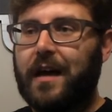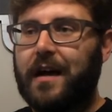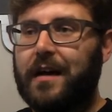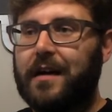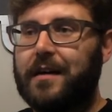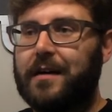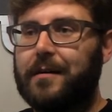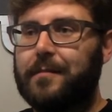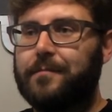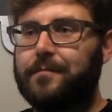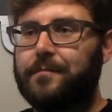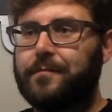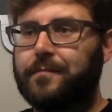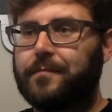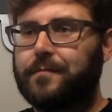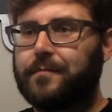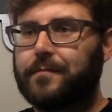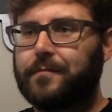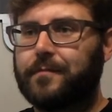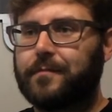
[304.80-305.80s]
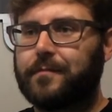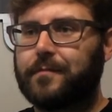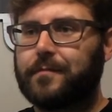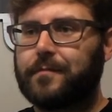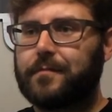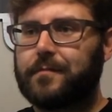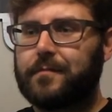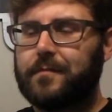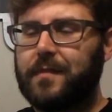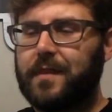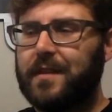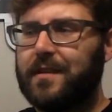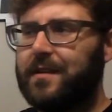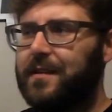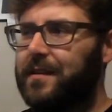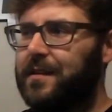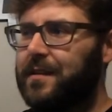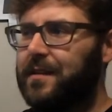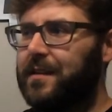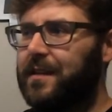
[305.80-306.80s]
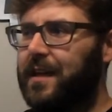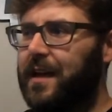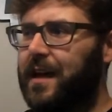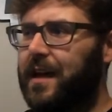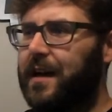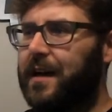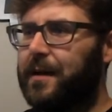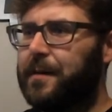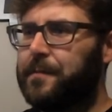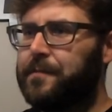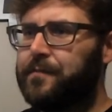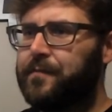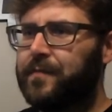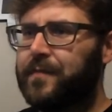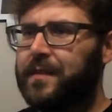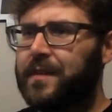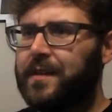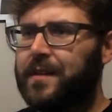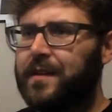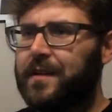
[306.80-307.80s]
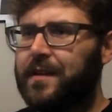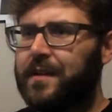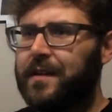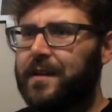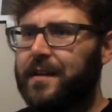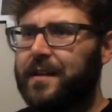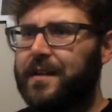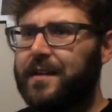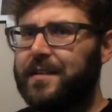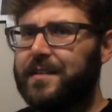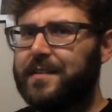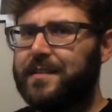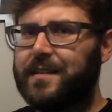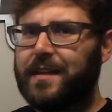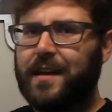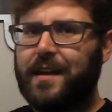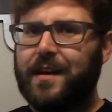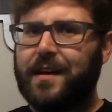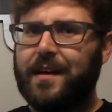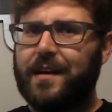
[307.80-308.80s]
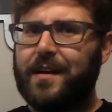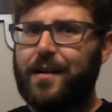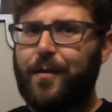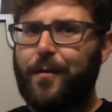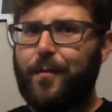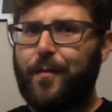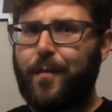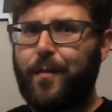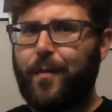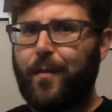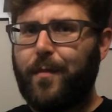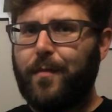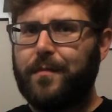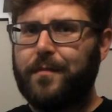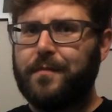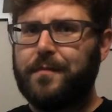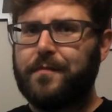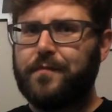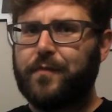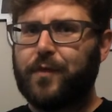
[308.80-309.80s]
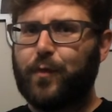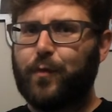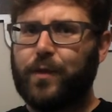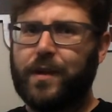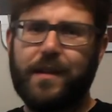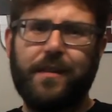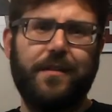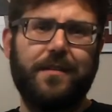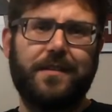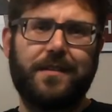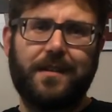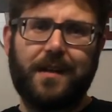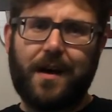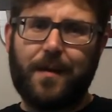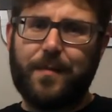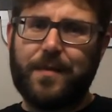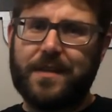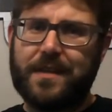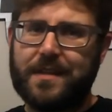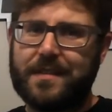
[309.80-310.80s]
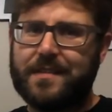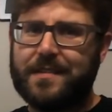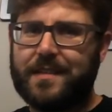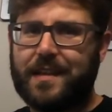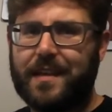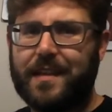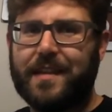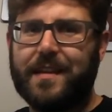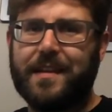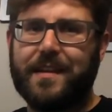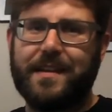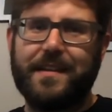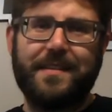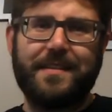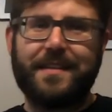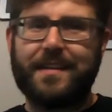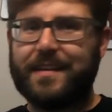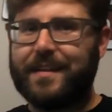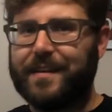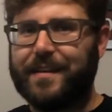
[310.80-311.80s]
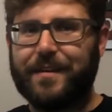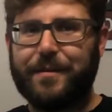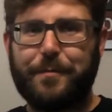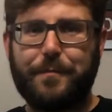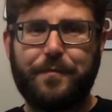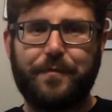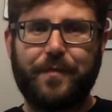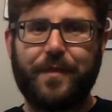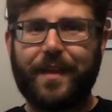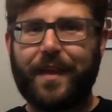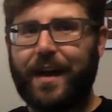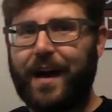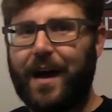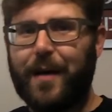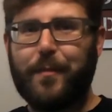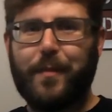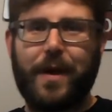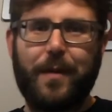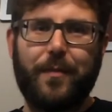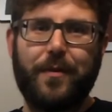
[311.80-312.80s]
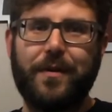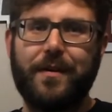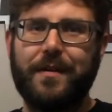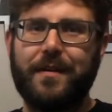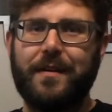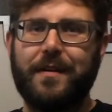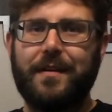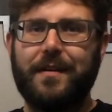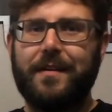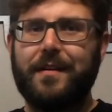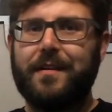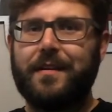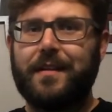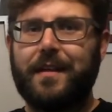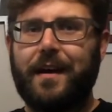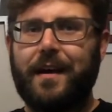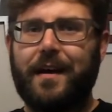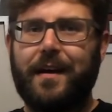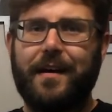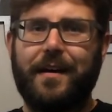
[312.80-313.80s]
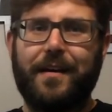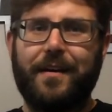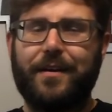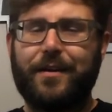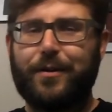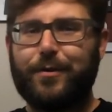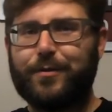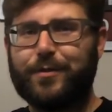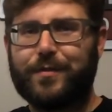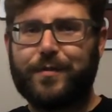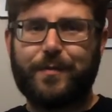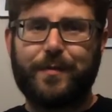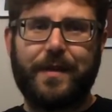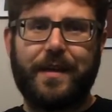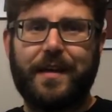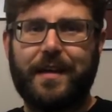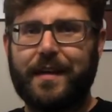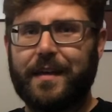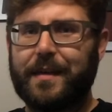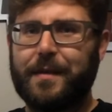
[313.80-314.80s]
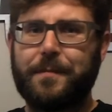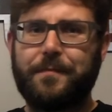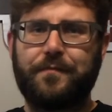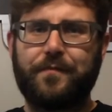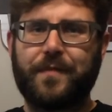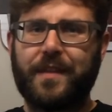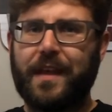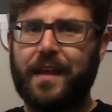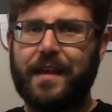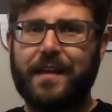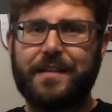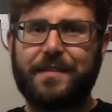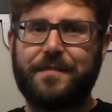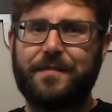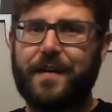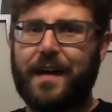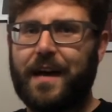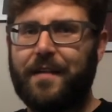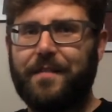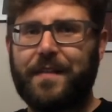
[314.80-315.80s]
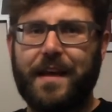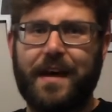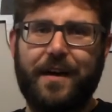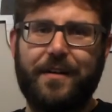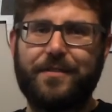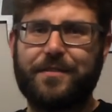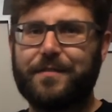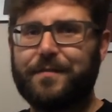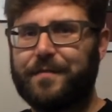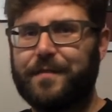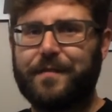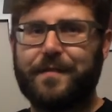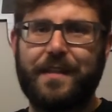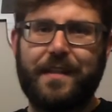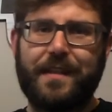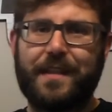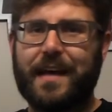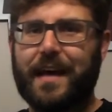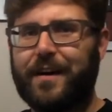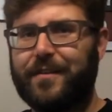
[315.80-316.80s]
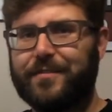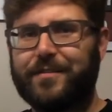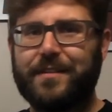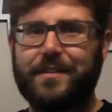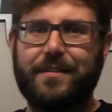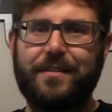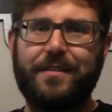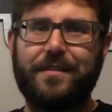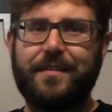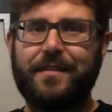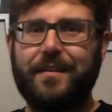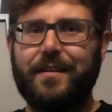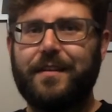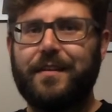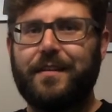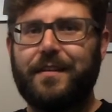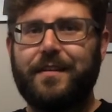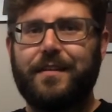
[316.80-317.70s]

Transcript: Yeah, it is, when I looked it up, it does say that it is a hot pepper. It goes from like, I guess 5,000, 15,000